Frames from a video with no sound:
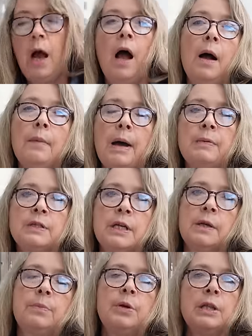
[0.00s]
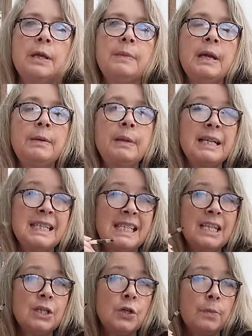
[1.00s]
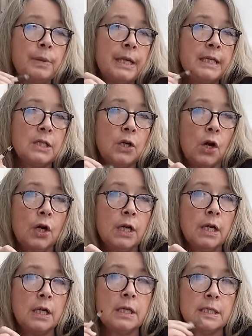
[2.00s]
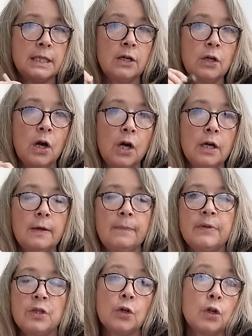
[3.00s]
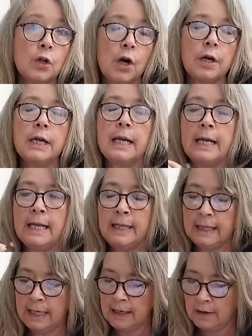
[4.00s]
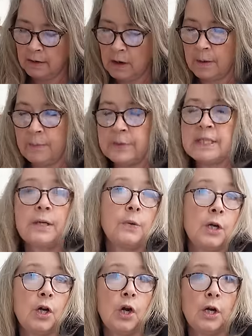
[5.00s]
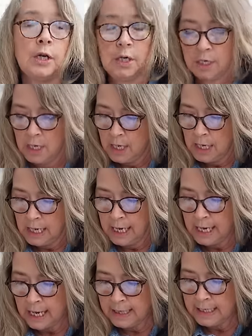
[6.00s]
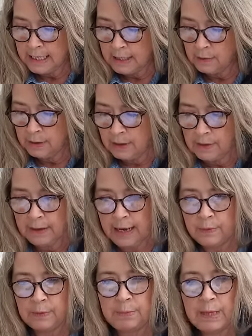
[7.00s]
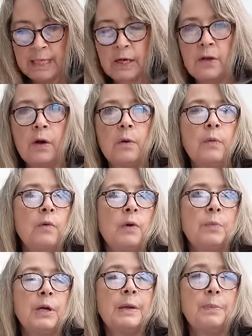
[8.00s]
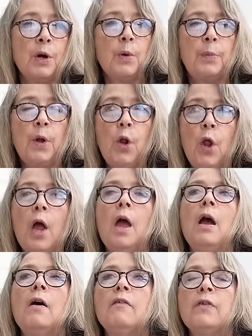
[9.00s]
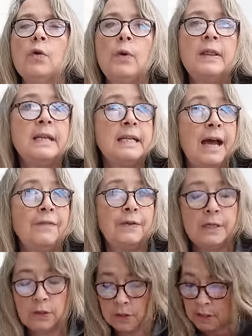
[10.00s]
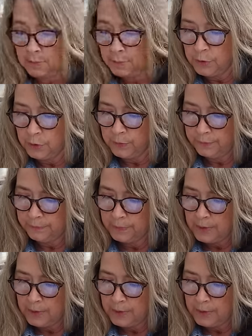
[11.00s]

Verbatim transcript: Um, I was going to put them in my centerpiece garden, the center garden, circle garden, in the um, secret garden, and then they would be there. They're real pretty purple for when the daffodils come through.